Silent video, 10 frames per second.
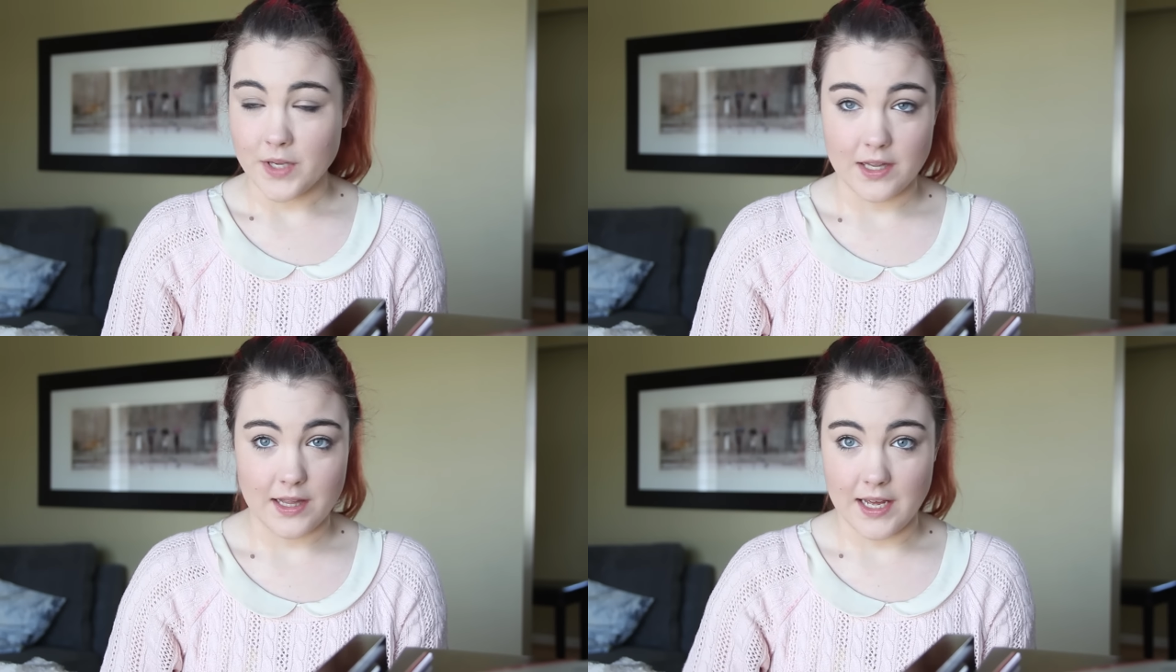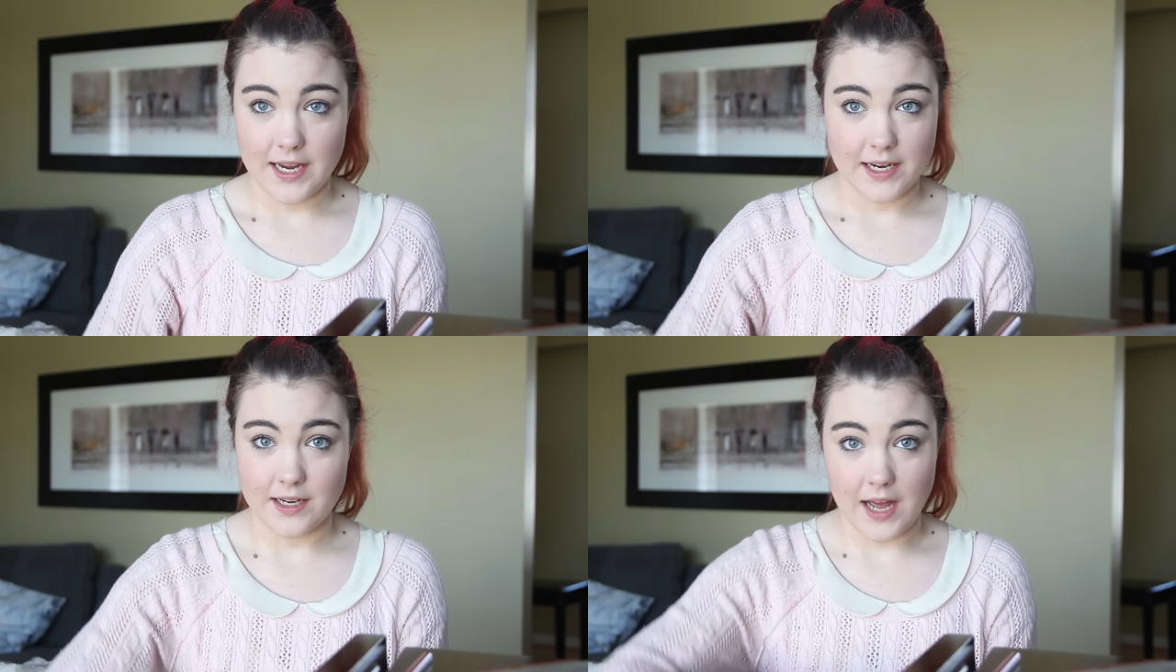and
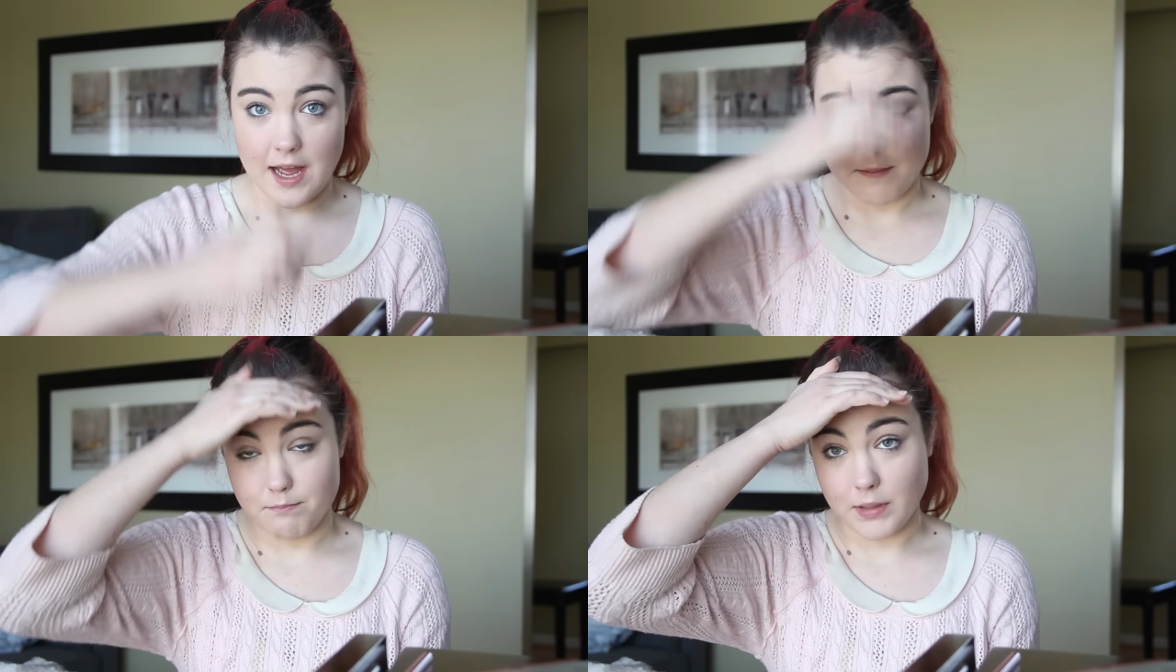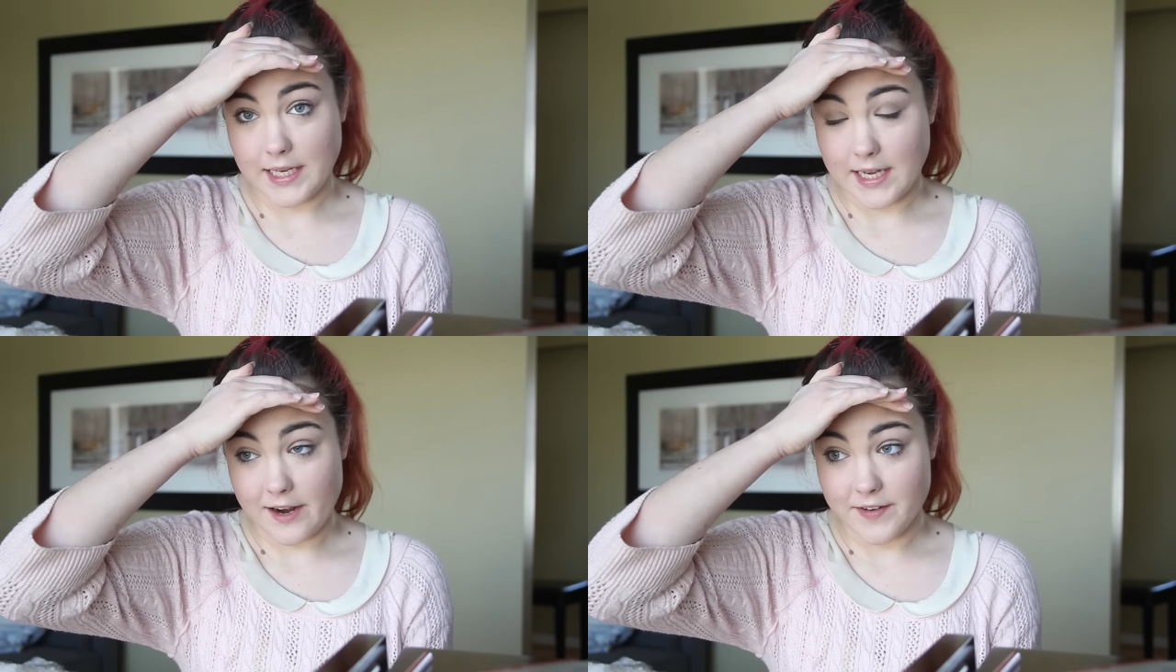like I
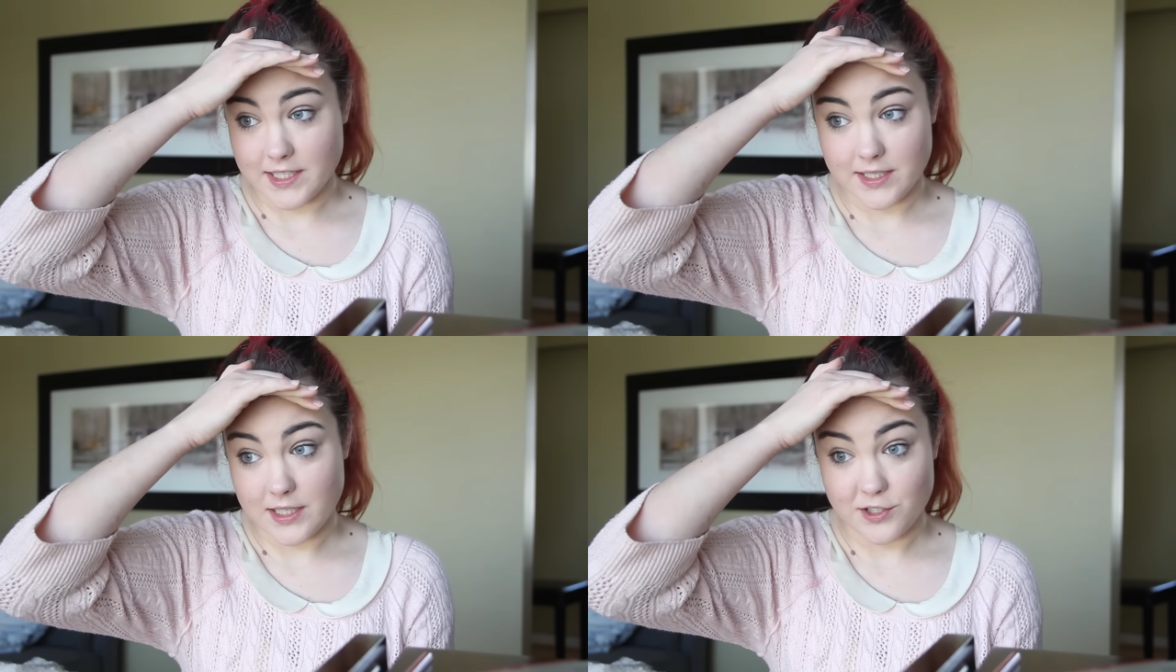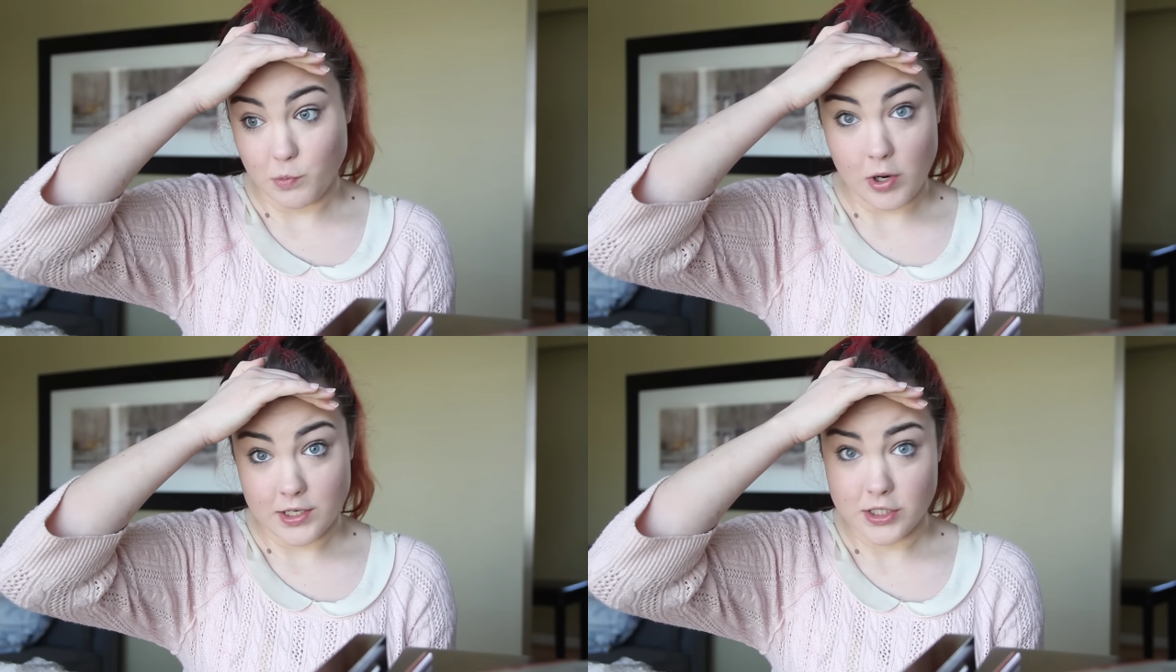blink out of existence
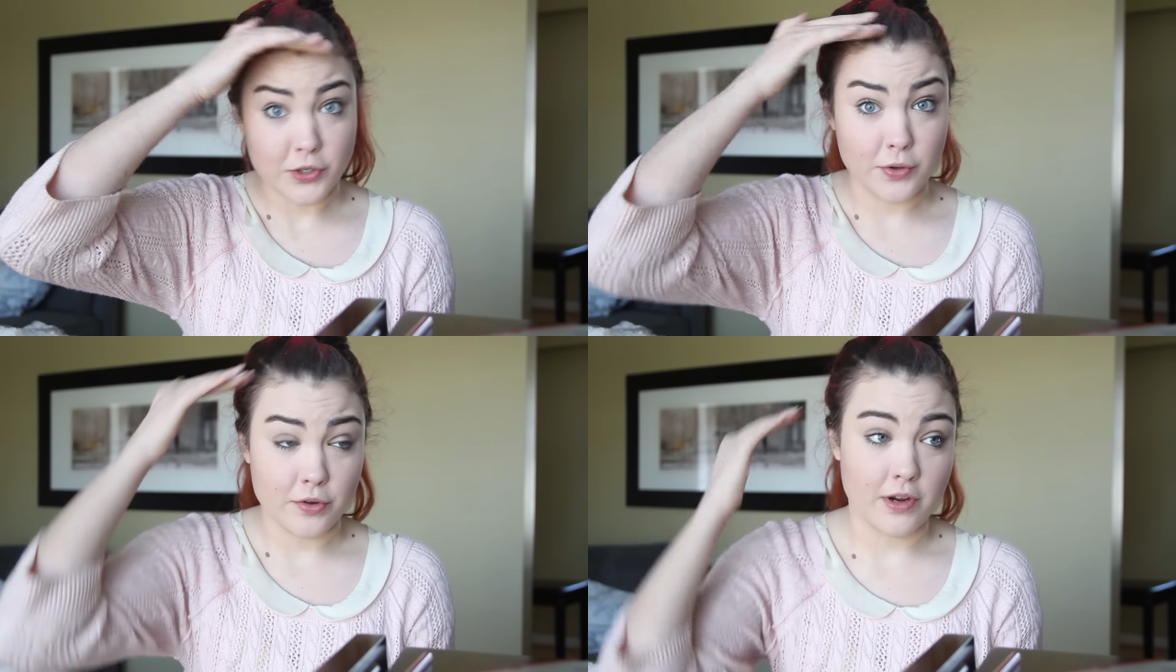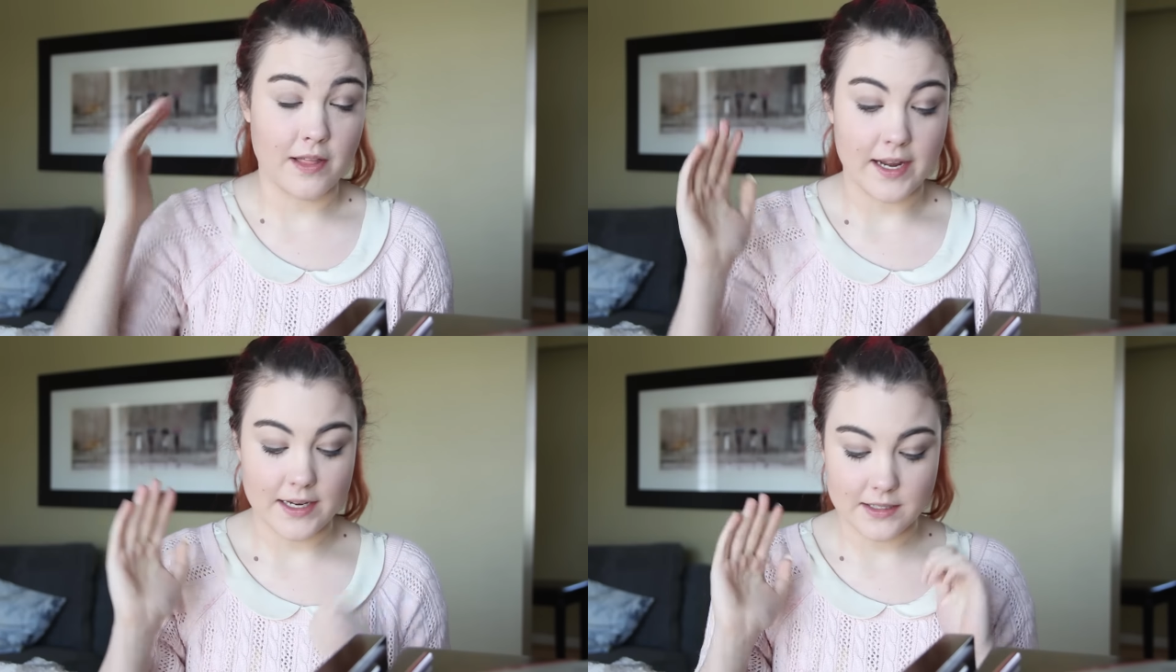one, two, three.
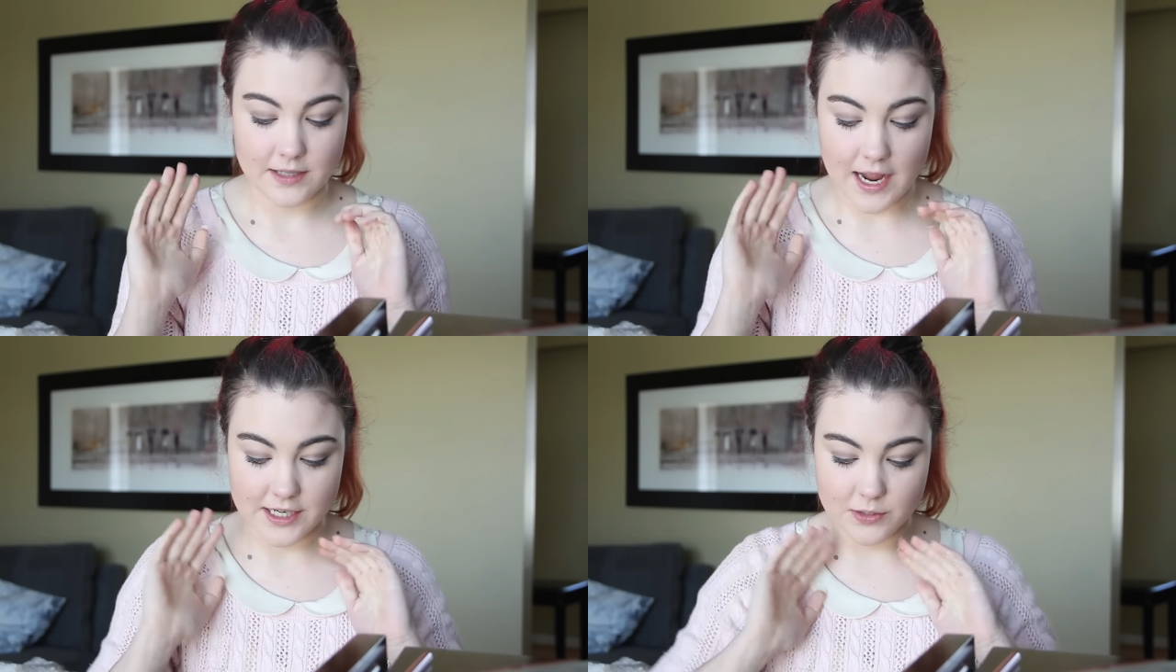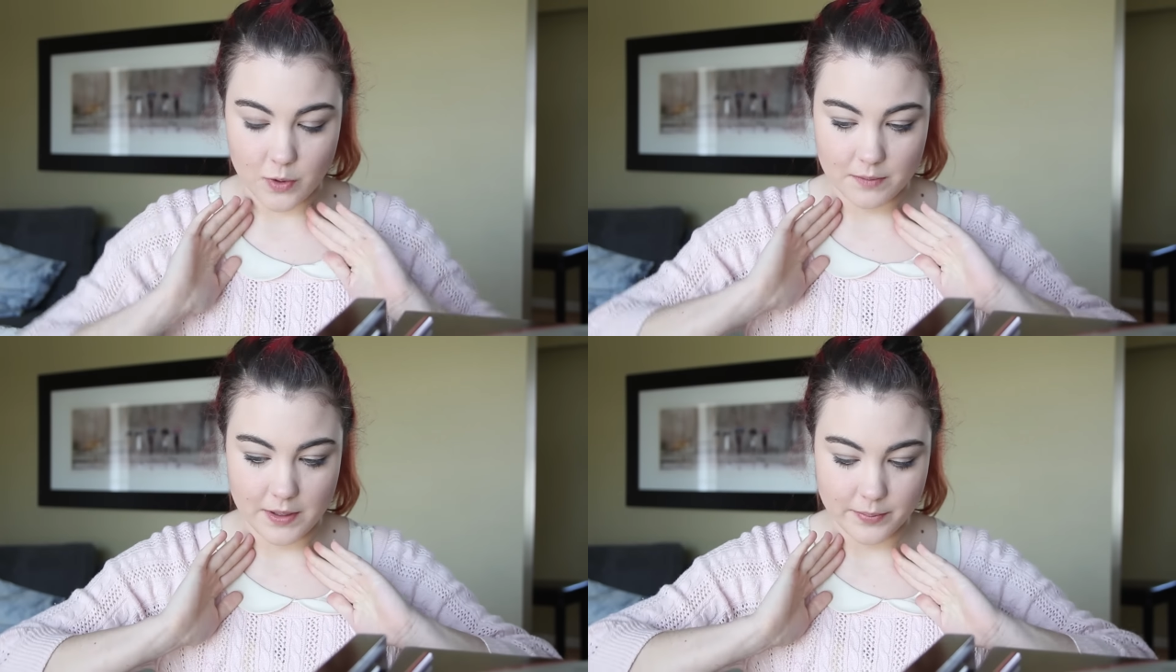Like I, I just
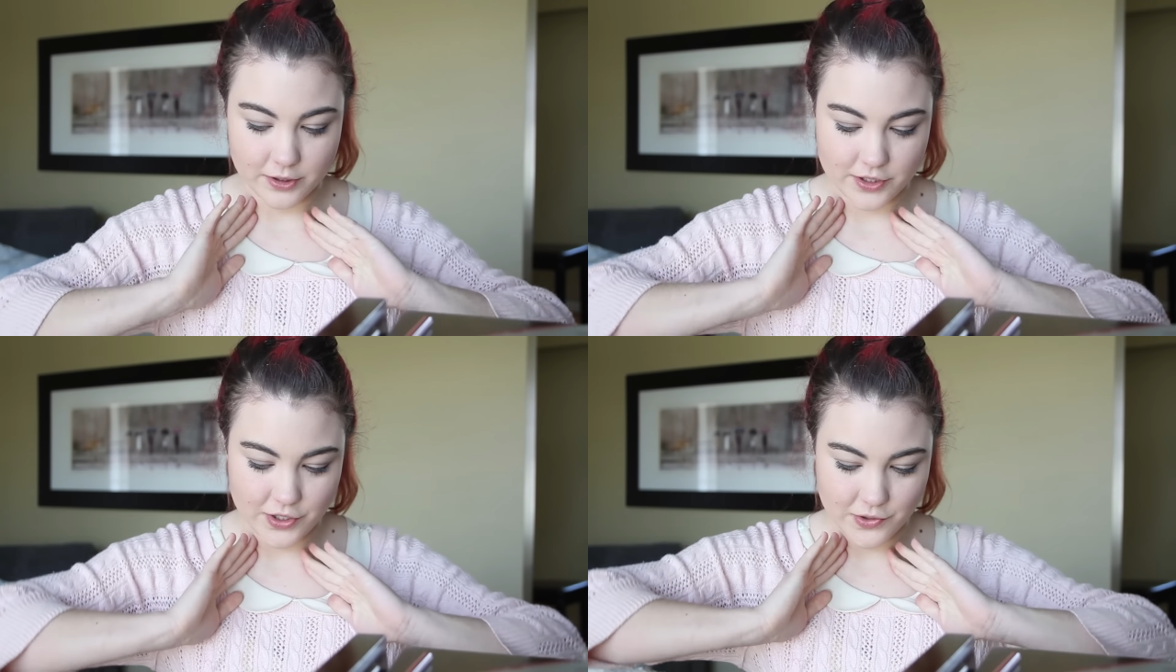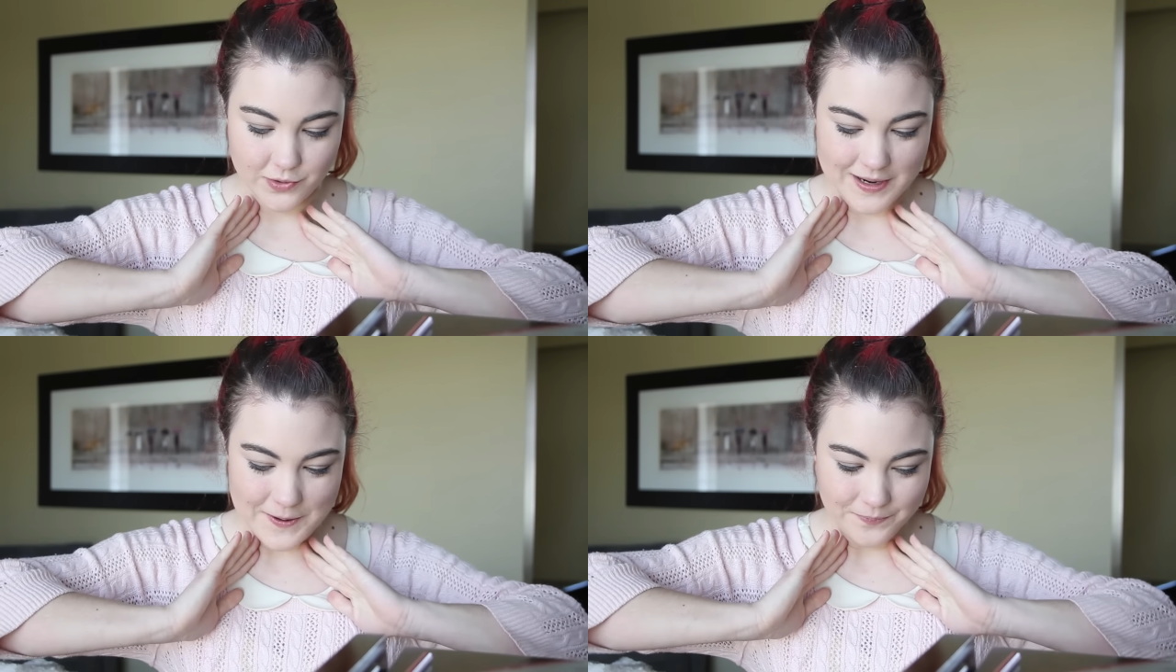want people to,